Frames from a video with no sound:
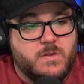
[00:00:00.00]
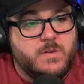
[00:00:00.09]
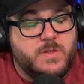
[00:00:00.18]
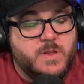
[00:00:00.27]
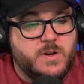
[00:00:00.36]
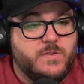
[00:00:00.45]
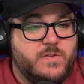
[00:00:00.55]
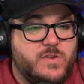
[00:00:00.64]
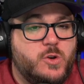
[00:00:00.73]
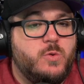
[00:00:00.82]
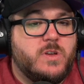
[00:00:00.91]
There's
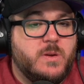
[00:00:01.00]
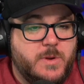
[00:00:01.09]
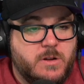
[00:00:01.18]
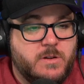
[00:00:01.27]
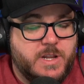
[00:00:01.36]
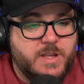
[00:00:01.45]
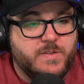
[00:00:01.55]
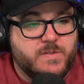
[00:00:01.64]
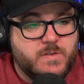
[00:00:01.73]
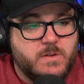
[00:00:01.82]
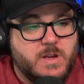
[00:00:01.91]
two
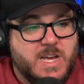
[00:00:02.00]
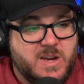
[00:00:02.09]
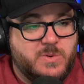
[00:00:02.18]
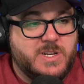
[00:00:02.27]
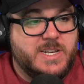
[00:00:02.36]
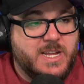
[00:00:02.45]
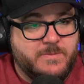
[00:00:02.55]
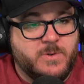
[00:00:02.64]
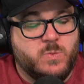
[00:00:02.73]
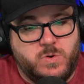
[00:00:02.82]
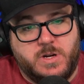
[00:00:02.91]
communities I would
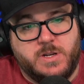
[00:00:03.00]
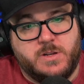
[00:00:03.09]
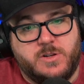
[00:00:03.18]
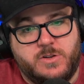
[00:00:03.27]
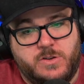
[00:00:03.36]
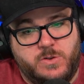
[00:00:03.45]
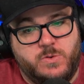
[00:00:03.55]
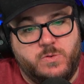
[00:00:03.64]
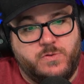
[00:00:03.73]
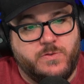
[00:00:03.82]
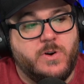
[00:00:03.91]
never want to
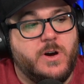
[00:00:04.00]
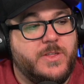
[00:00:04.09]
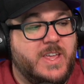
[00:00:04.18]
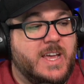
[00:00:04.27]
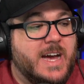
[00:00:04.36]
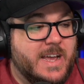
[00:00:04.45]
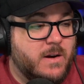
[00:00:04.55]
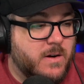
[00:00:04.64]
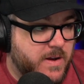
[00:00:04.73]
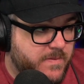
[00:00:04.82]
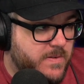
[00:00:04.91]
draw the ire
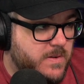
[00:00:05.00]
of.